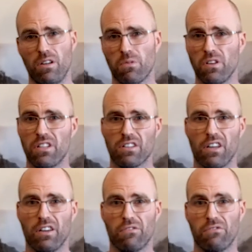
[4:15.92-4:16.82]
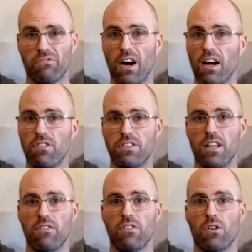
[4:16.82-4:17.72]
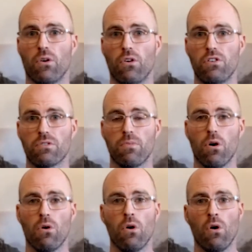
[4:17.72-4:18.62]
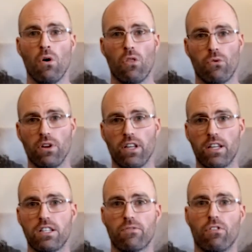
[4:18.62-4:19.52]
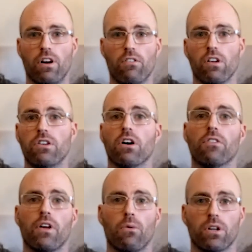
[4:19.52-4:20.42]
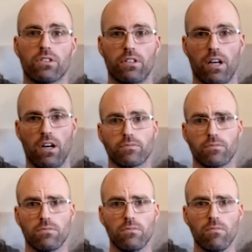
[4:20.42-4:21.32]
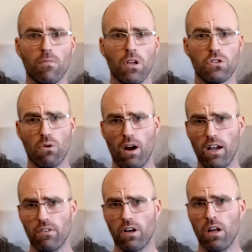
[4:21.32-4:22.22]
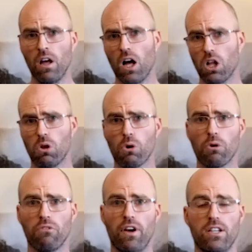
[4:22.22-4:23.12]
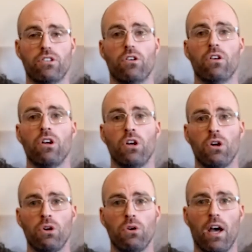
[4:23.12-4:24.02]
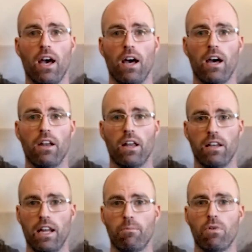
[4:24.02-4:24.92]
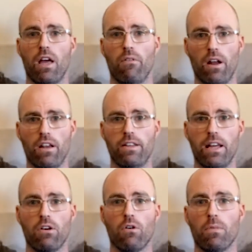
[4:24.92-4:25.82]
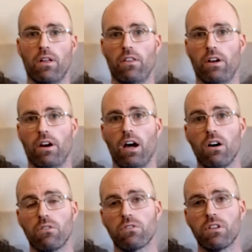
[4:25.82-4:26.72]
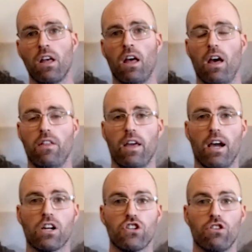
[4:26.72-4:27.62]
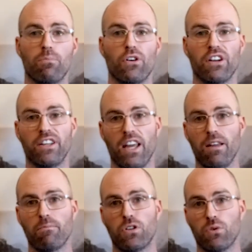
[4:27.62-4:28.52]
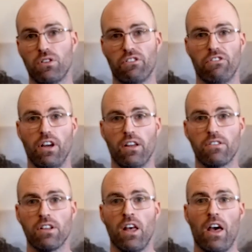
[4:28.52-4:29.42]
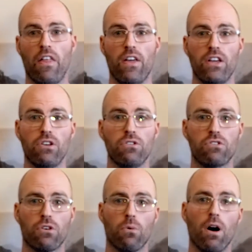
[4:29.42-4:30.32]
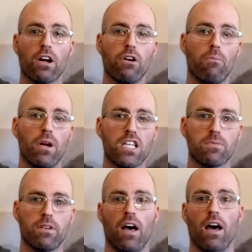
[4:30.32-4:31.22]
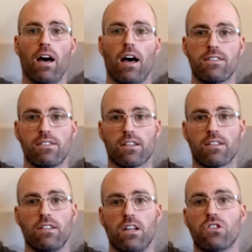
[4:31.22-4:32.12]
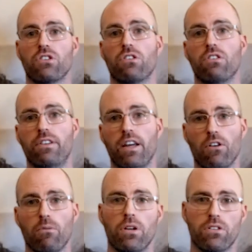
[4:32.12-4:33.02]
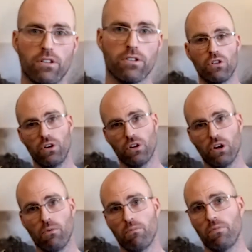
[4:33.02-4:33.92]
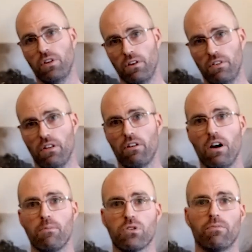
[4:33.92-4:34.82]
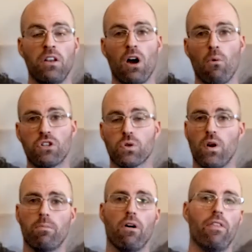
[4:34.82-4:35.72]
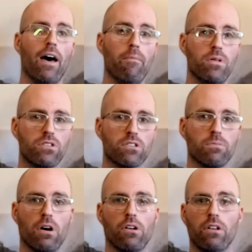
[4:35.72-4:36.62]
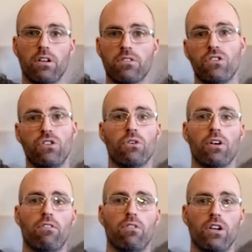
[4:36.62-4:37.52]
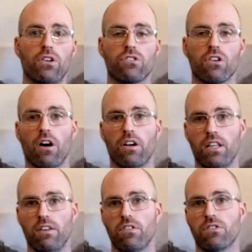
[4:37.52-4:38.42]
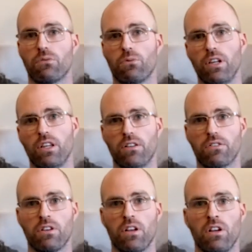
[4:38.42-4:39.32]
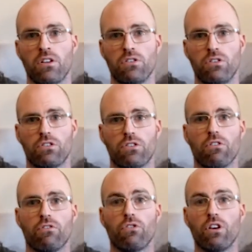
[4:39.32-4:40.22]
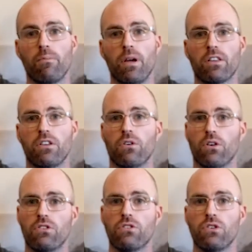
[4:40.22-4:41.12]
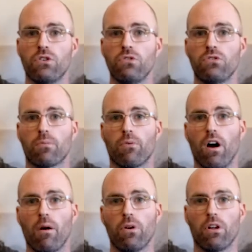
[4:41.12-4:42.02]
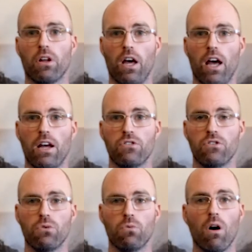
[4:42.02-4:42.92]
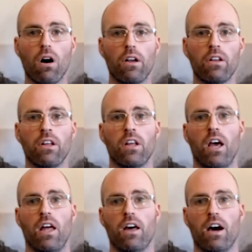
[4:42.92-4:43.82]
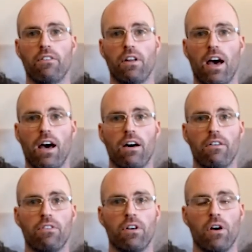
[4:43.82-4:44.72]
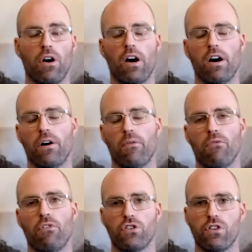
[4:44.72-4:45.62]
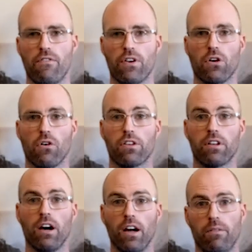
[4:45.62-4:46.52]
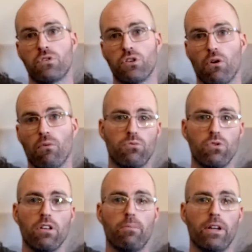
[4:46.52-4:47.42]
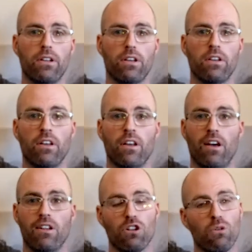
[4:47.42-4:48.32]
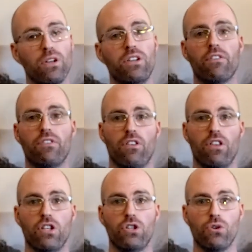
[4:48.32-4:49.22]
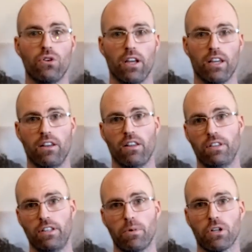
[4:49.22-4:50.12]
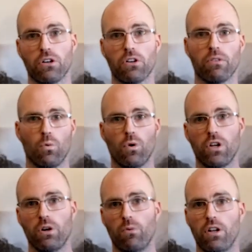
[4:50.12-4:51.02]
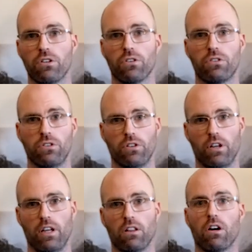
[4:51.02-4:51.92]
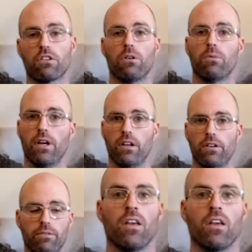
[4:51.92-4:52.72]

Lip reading: Typically it's like 5 to 7, or it's about 3 kids for every adult that works in the house. So I have a local investor who had a neighbor that ran a day home in their house, and they actually put a gate between the fence, and they used their walkout basement as an extension to their day home business. So there you go, you have another option. Now what's great about that business model is you don't have renters on evenings and weekends. So you're still free to make the noise, use the property as you want, and not have foot traffic all the time. So it's really appealing and a little bit different than doing, again, the typical 1-year rental to a long-term tenant.